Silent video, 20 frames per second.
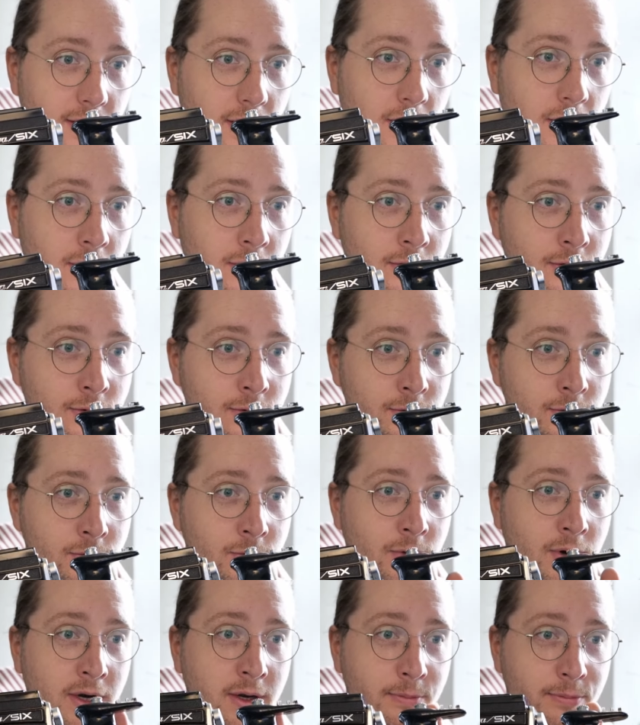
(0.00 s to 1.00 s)
Oh,
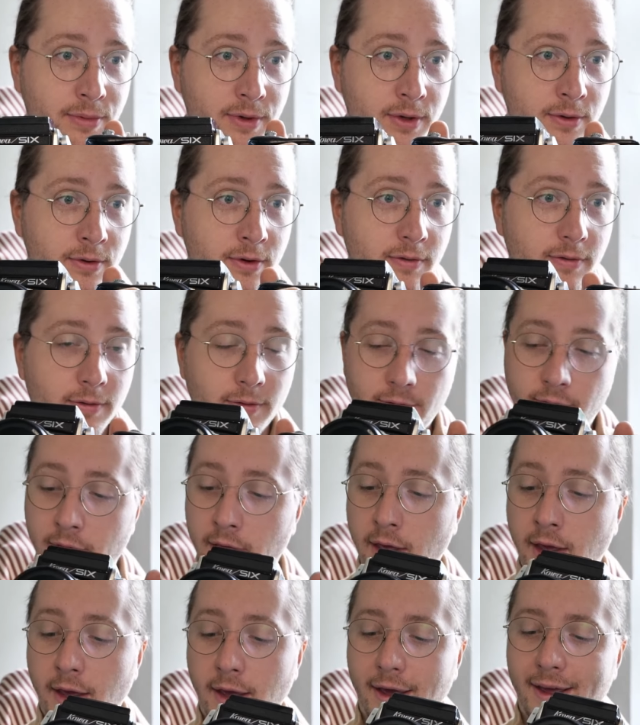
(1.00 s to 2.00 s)
what a beautiful
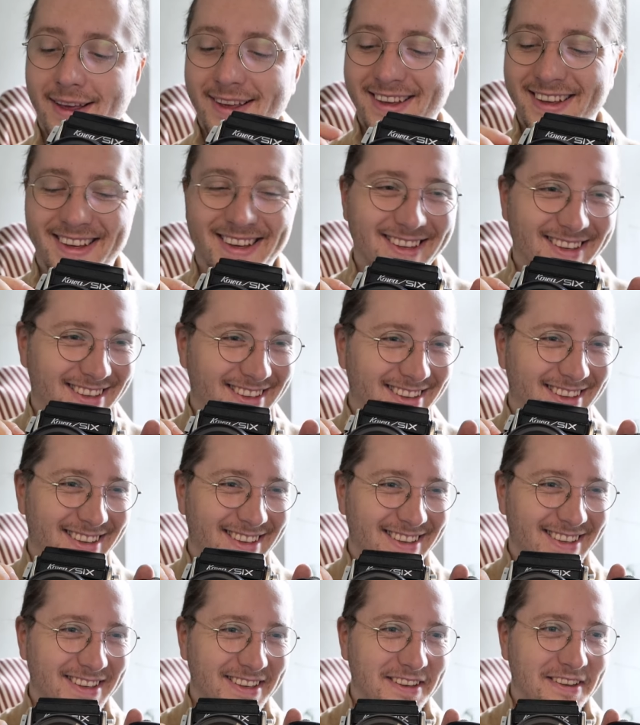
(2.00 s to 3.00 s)
thing.
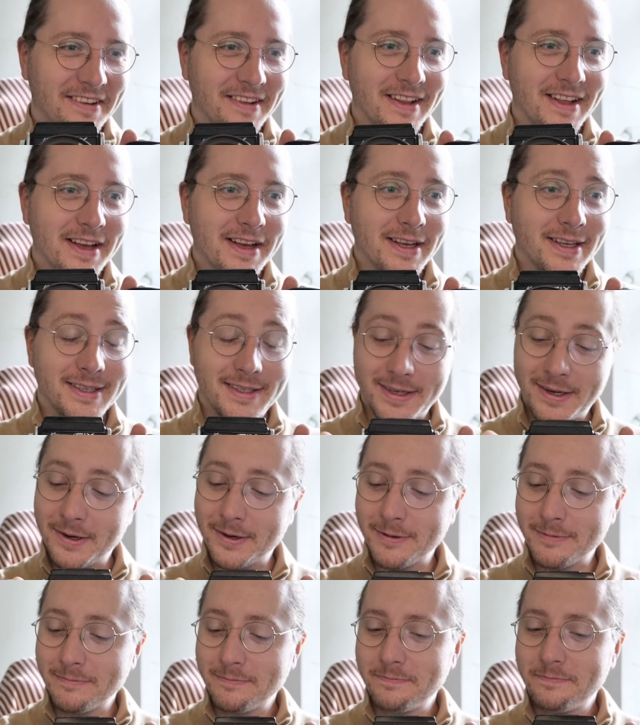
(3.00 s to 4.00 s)

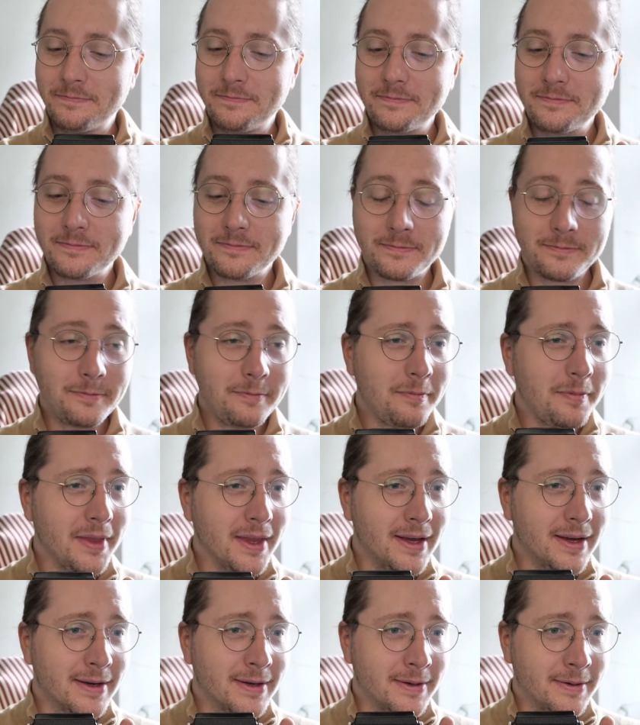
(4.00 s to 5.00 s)
So
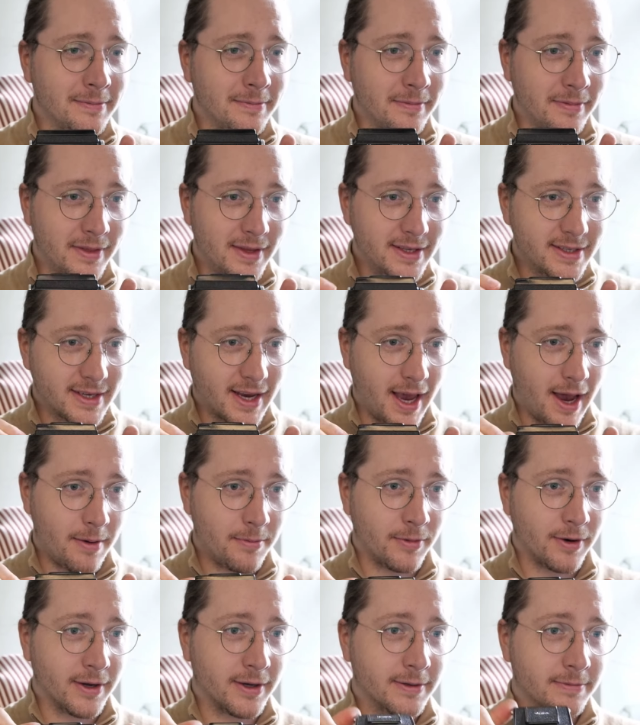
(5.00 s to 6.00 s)
this
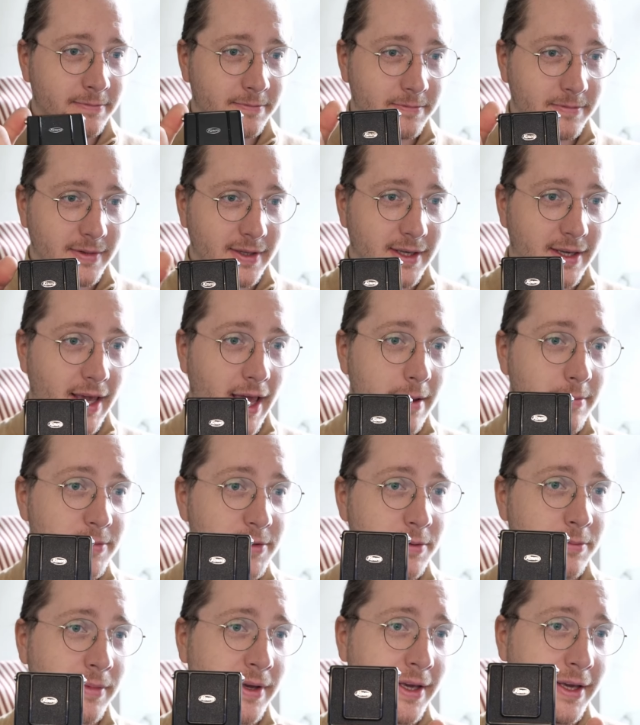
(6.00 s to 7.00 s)
camera came
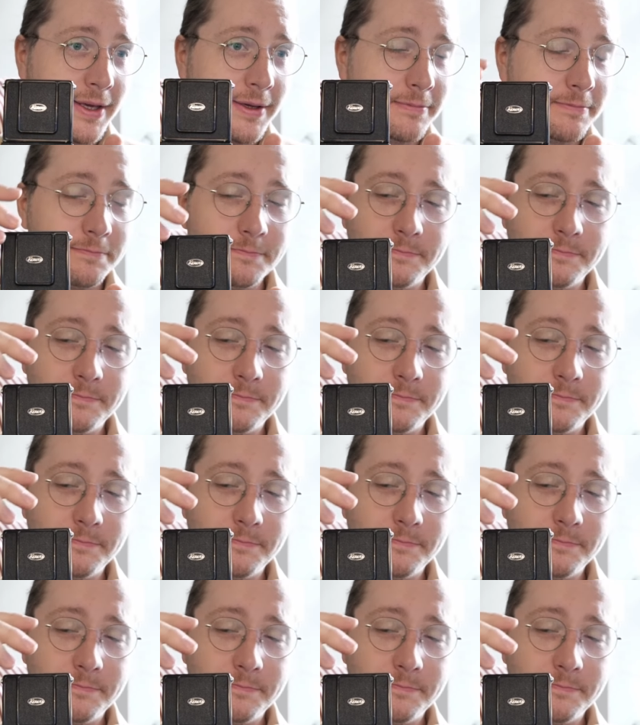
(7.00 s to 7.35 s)
to me.